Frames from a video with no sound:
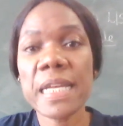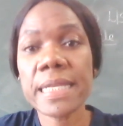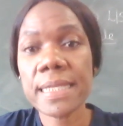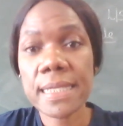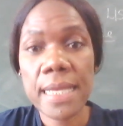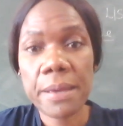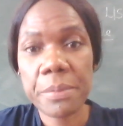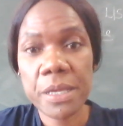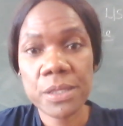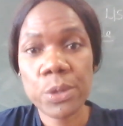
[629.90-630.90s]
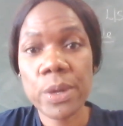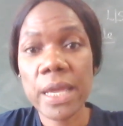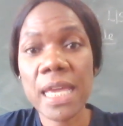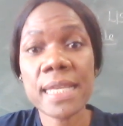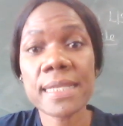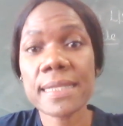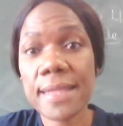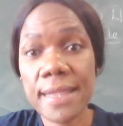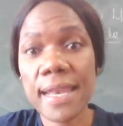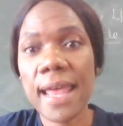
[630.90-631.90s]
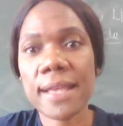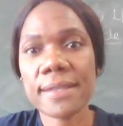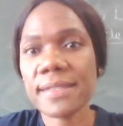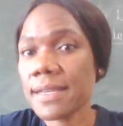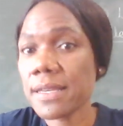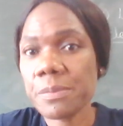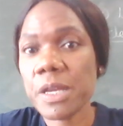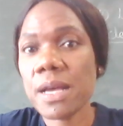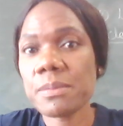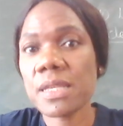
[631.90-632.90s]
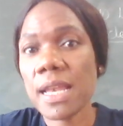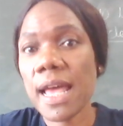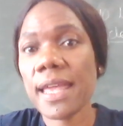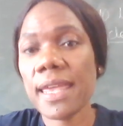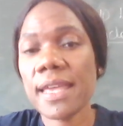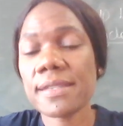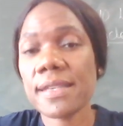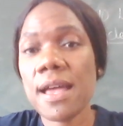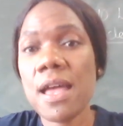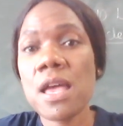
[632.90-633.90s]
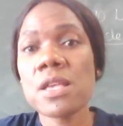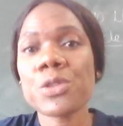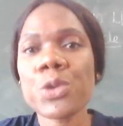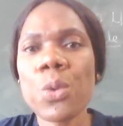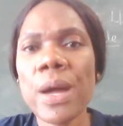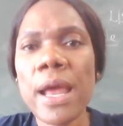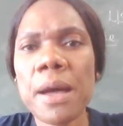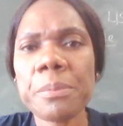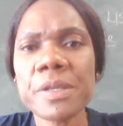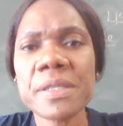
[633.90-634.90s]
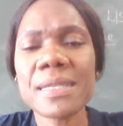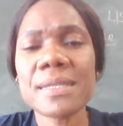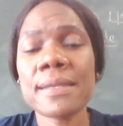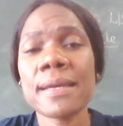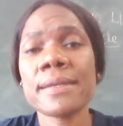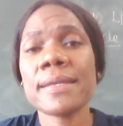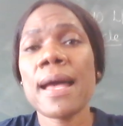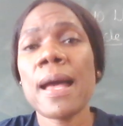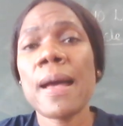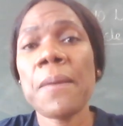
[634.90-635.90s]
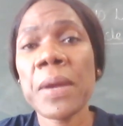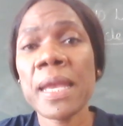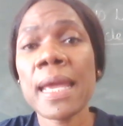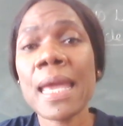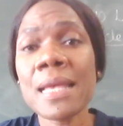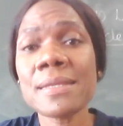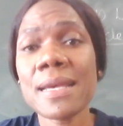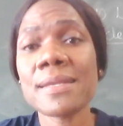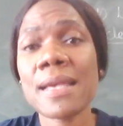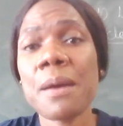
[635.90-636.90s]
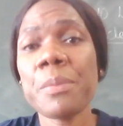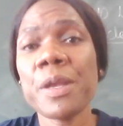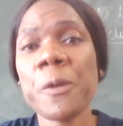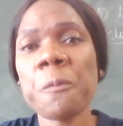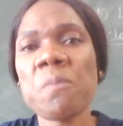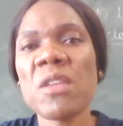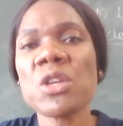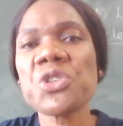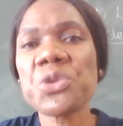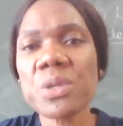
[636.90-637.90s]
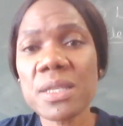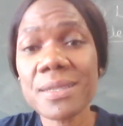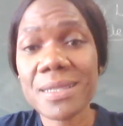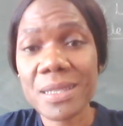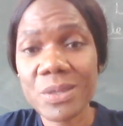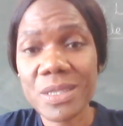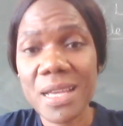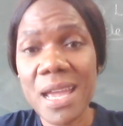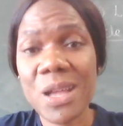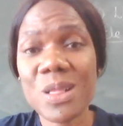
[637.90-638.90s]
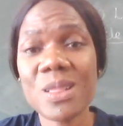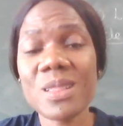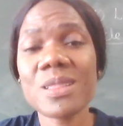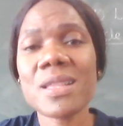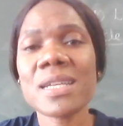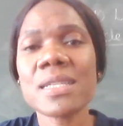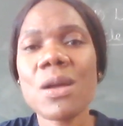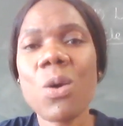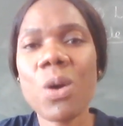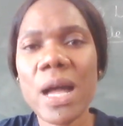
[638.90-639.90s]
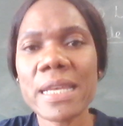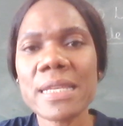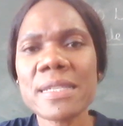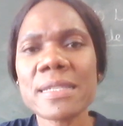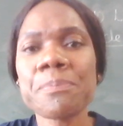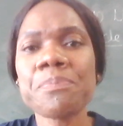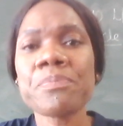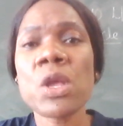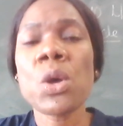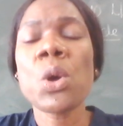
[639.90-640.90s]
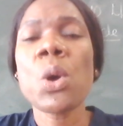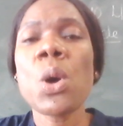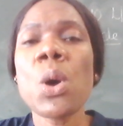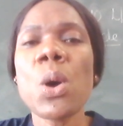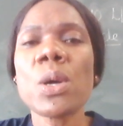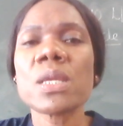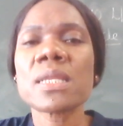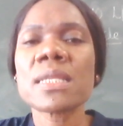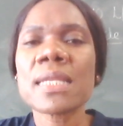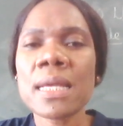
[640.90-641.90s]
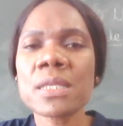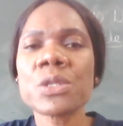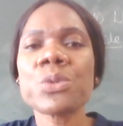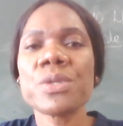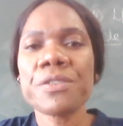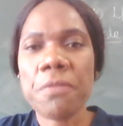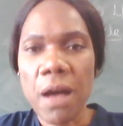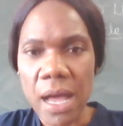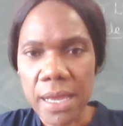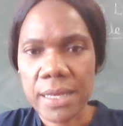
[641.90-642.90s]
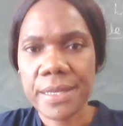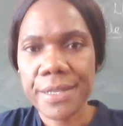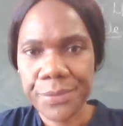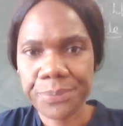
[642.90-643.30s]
disturbance occurs in the lungs, and it becomes a lung cancer. So what happens is that when a cancer is happening during cell cycle, that organism starts to divide,